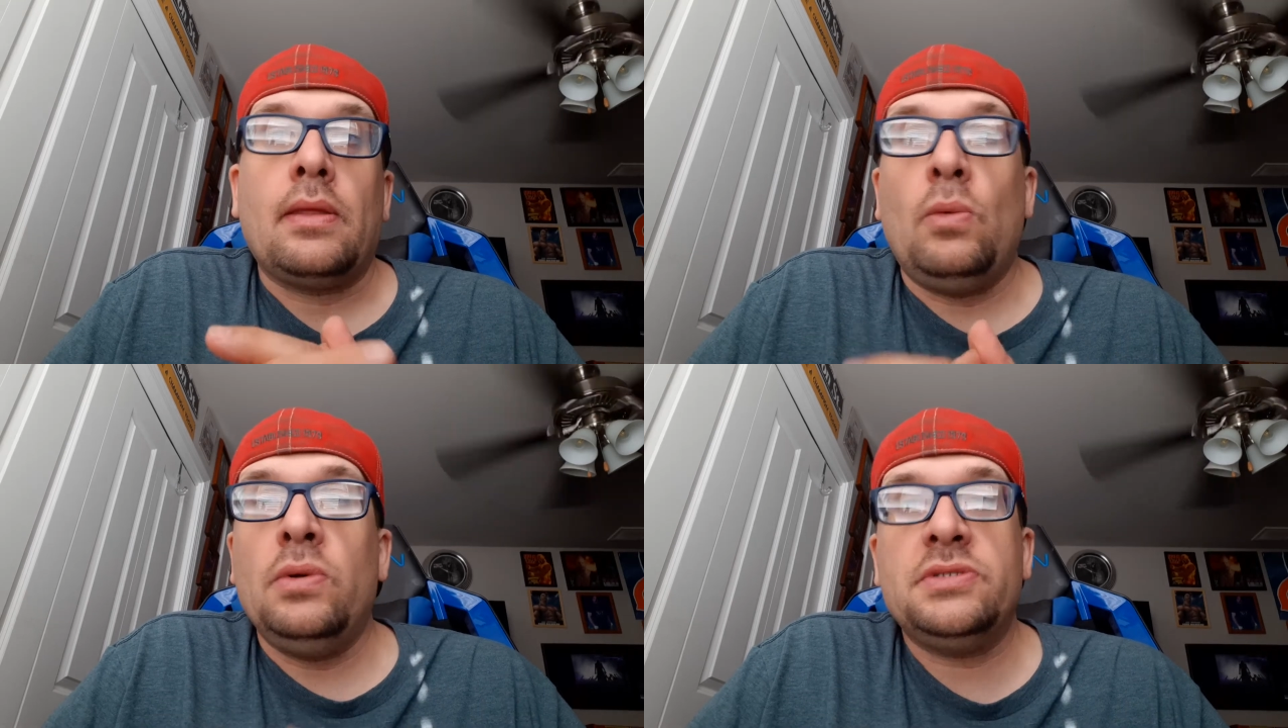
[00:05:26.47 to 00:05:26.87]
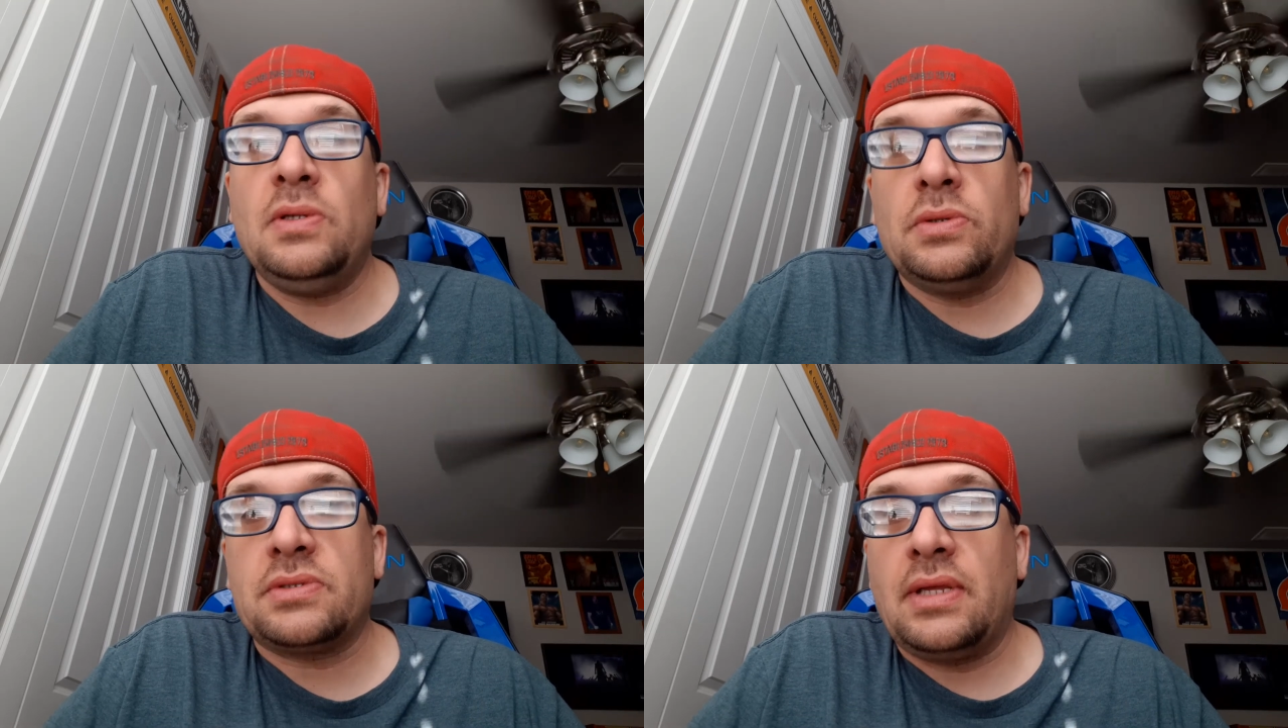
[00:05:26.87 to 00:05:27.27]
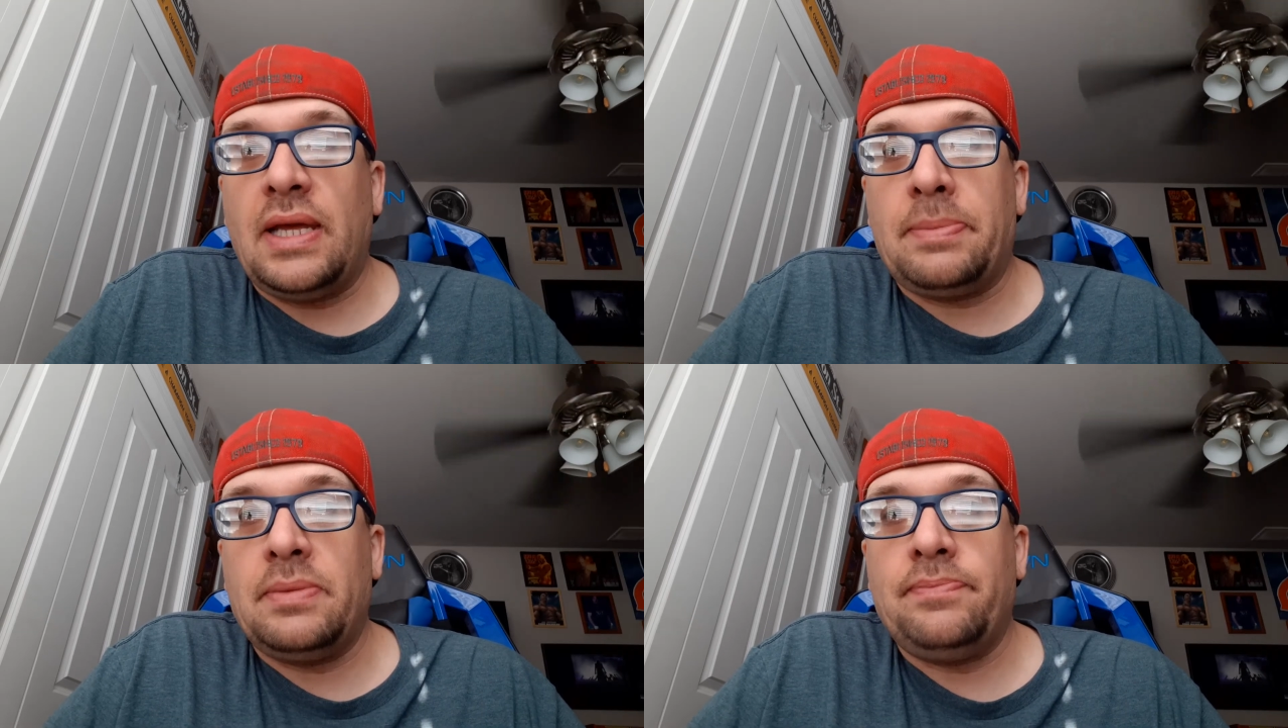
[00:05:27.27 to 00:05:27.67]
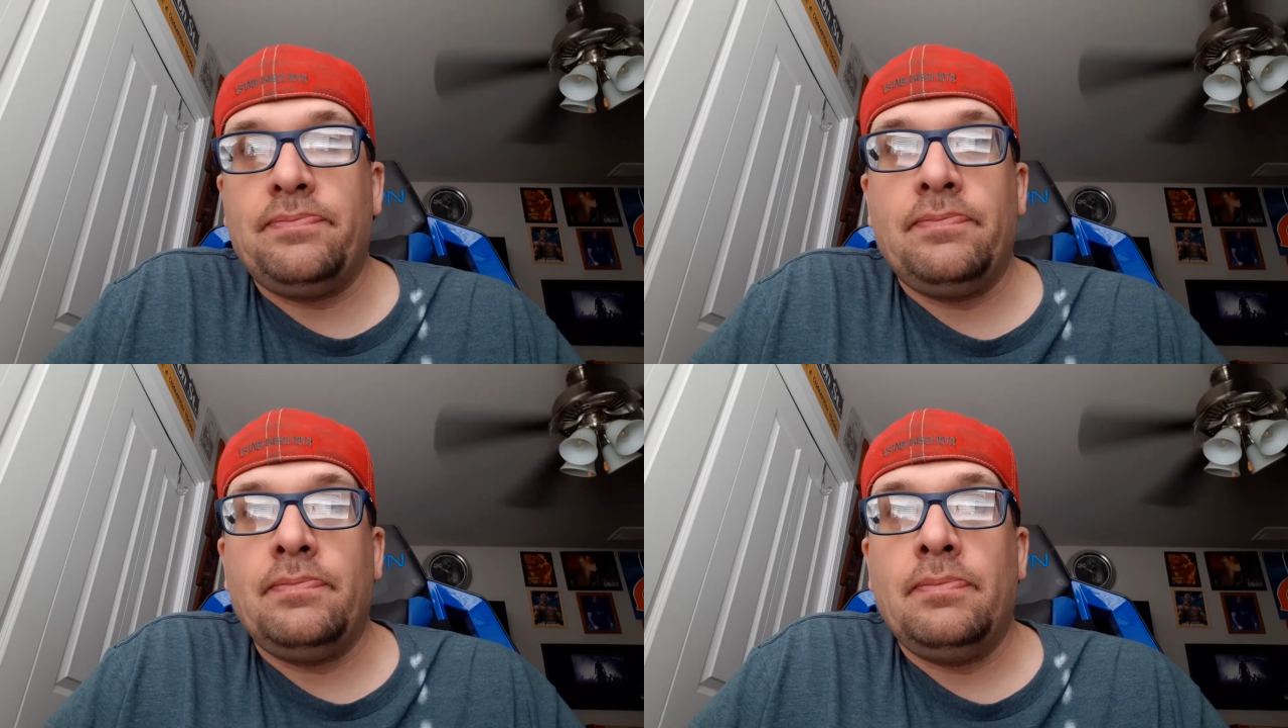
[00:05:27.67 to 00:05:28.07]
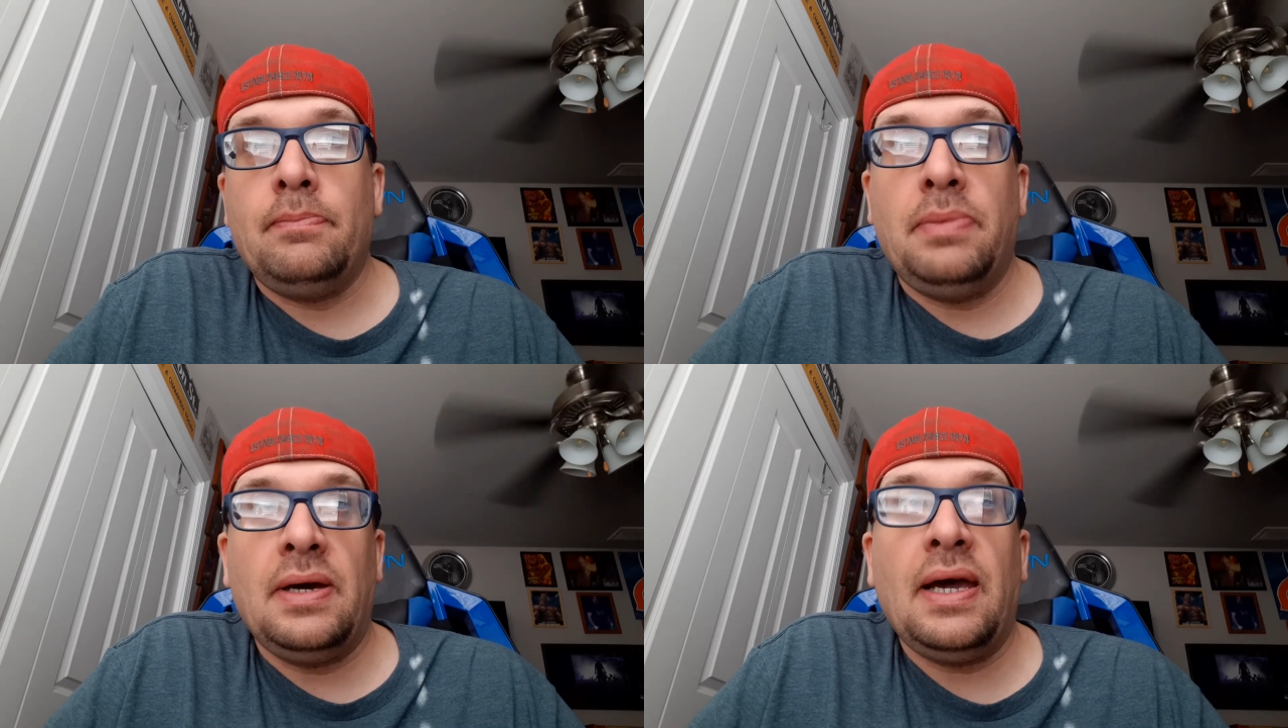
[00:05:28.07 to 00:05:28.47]
we'll see what's going to happen.
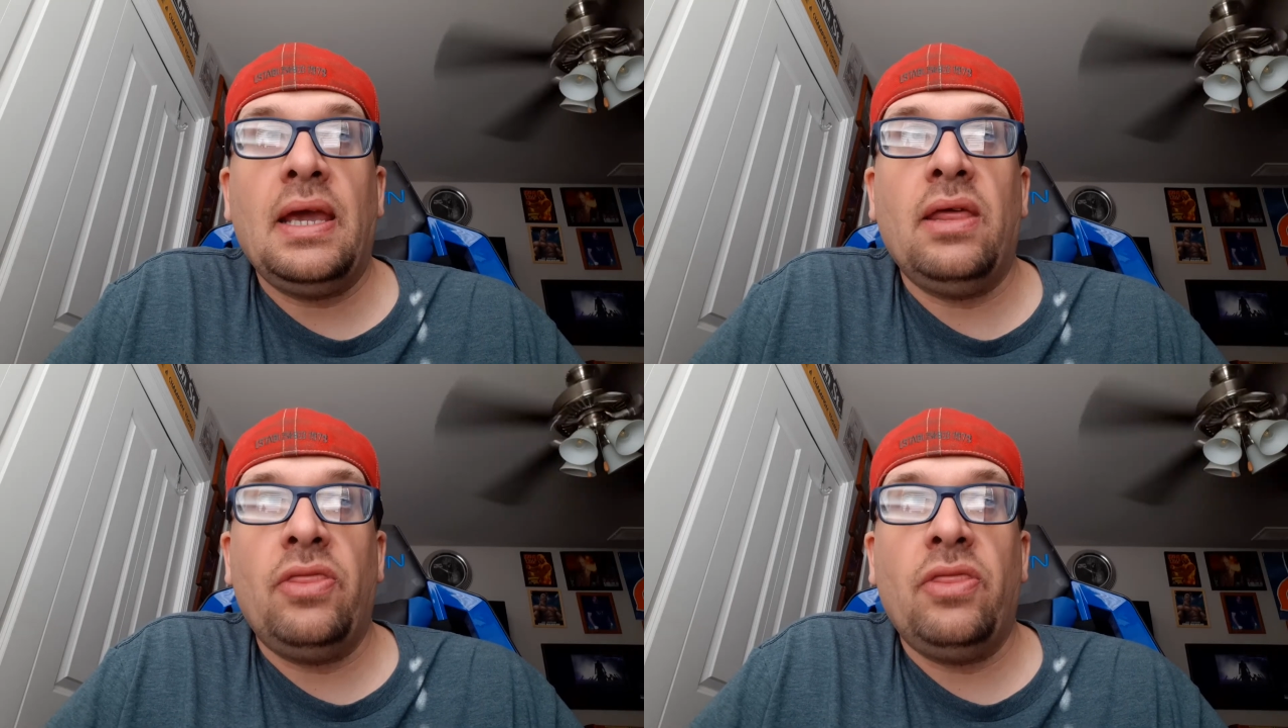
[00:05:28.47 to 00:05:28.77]
But I